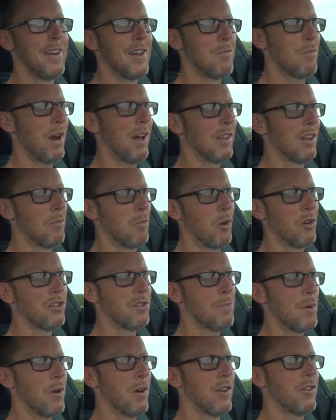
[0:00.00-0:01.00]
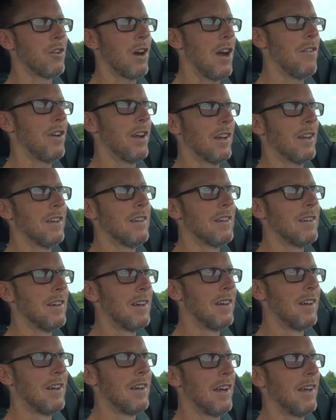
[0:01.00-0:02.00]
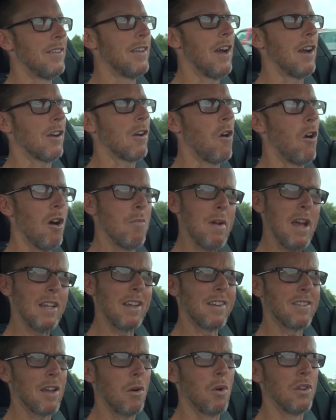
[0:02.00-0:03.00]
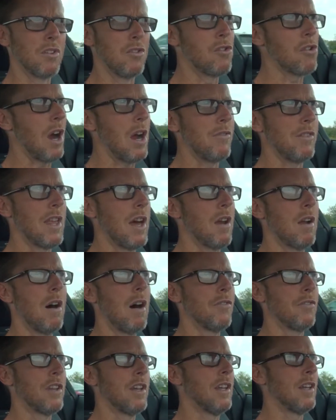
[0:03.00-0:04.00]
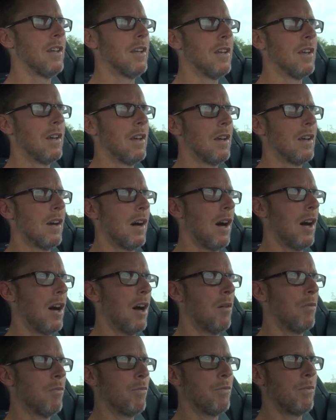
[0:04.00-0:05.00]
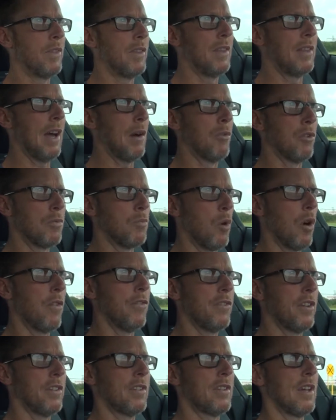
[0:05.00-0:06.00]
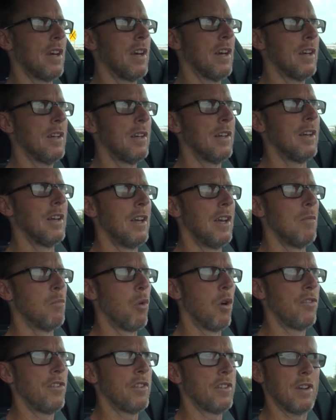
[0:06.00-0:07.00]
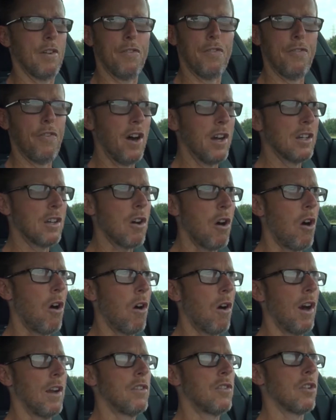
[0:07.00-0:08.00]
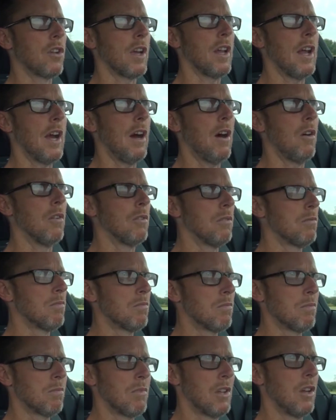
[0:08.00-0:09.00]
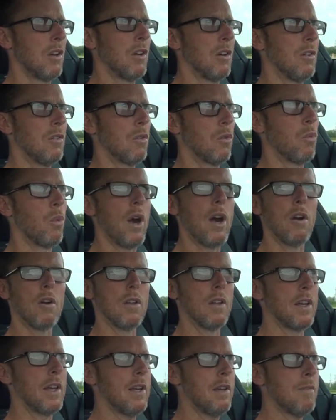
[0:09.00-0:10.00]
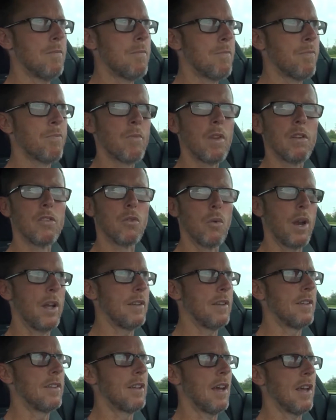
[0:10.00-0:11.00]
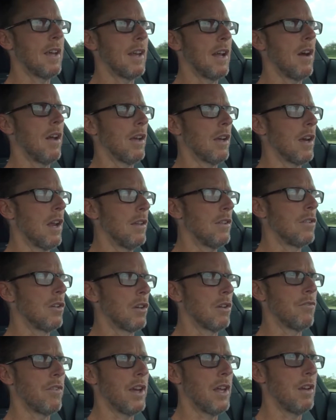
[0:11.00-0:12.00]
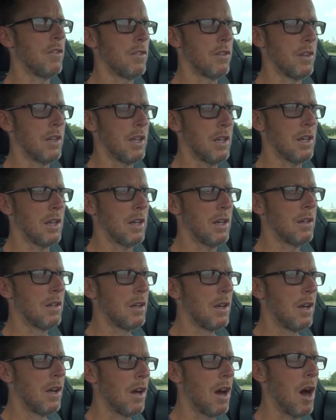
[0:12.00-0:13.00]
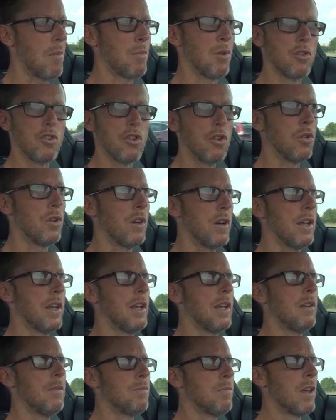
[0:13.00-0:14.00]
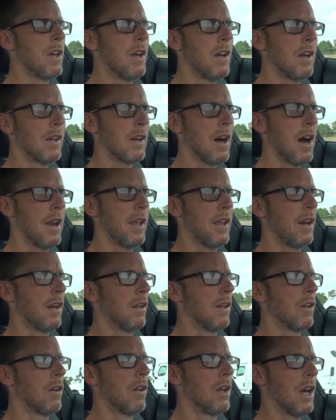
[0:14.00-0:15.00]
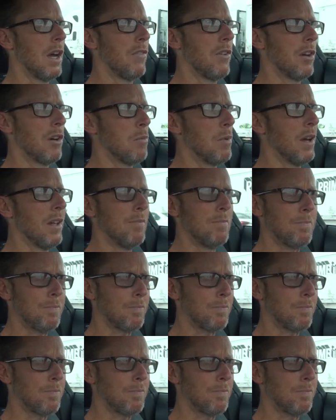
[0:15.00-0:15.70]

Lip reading: probably a little more spirited driving in that car, mainly because I wasn't driving that often. That was more of just a fun car. I took it out, you know, rarely. So when I did take it out, I kind of took advantage of the opportunity, got in a little heavier, but